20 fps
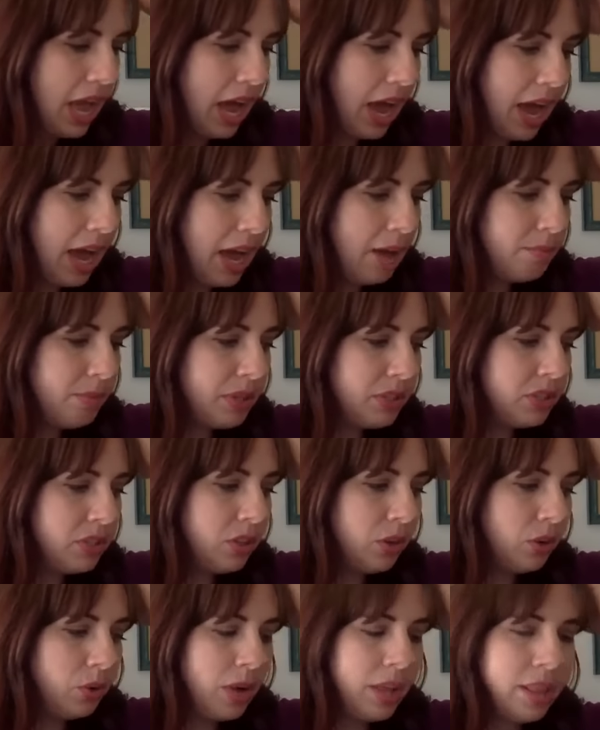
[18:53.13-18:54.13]

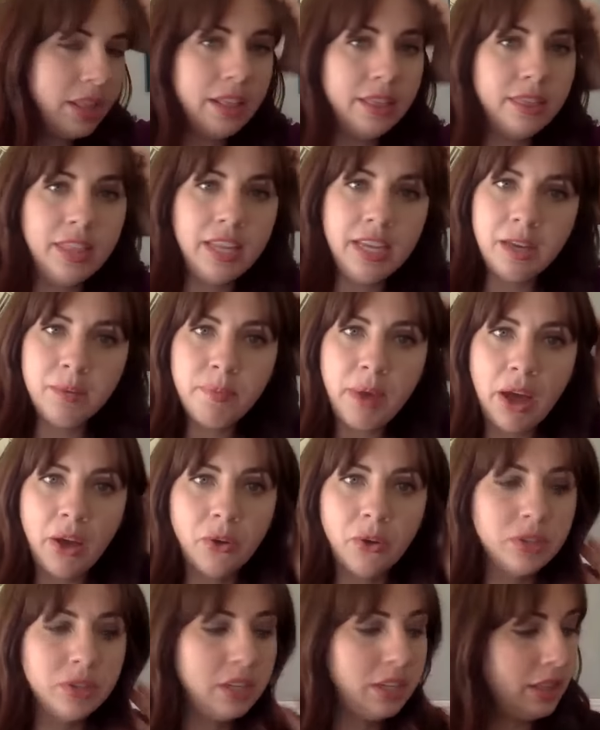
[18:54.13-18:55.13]
And then think
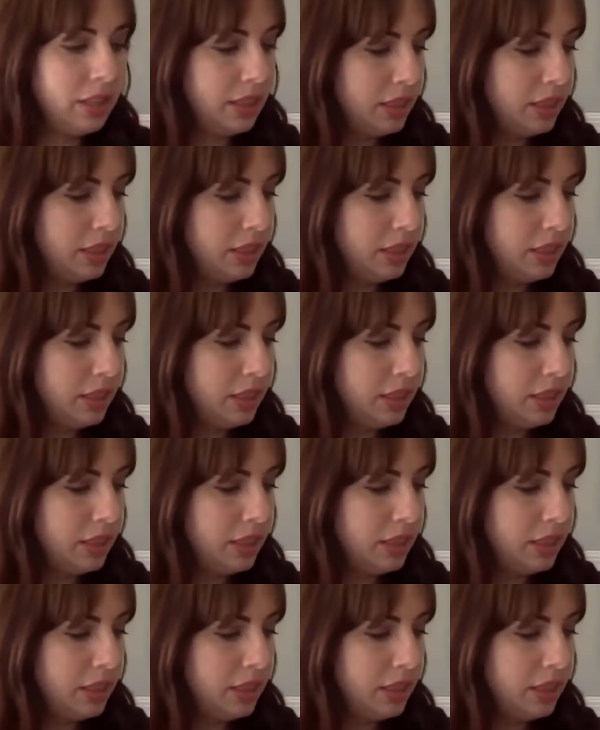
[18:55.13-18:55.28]
about